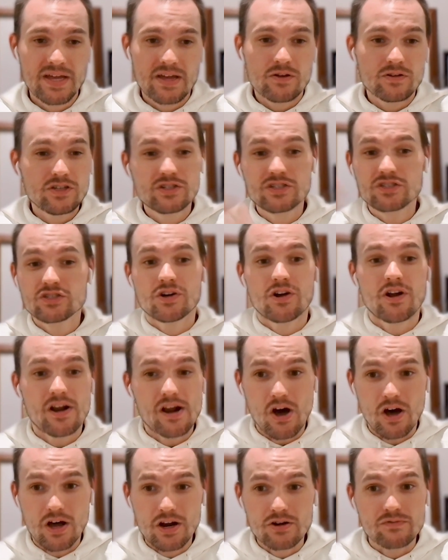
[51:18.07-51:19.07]
You can turn on
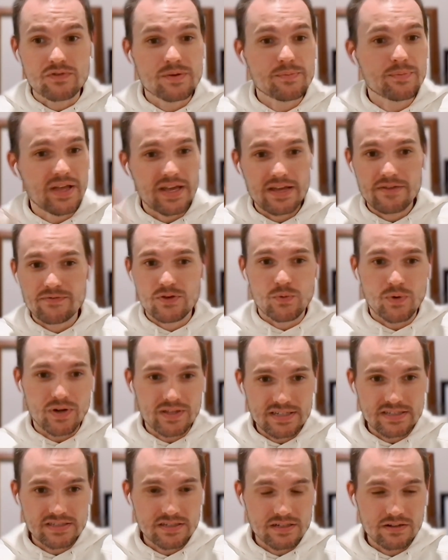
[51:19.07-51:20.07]
auto replay if you
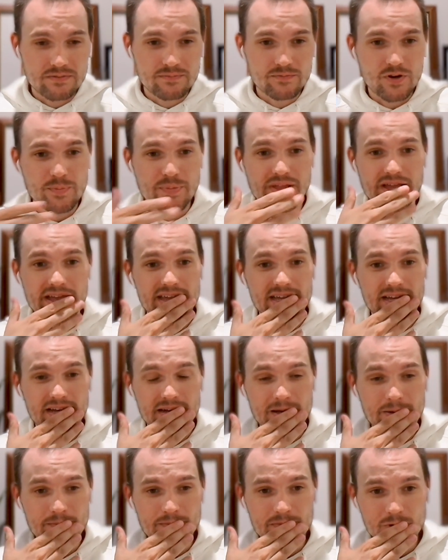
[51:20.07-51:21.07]
want this to replay
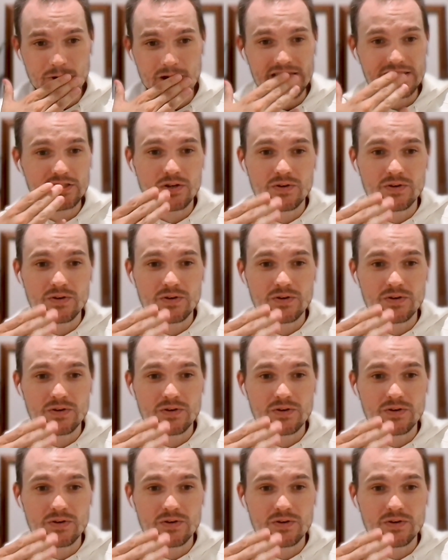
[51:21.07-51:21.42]
twice.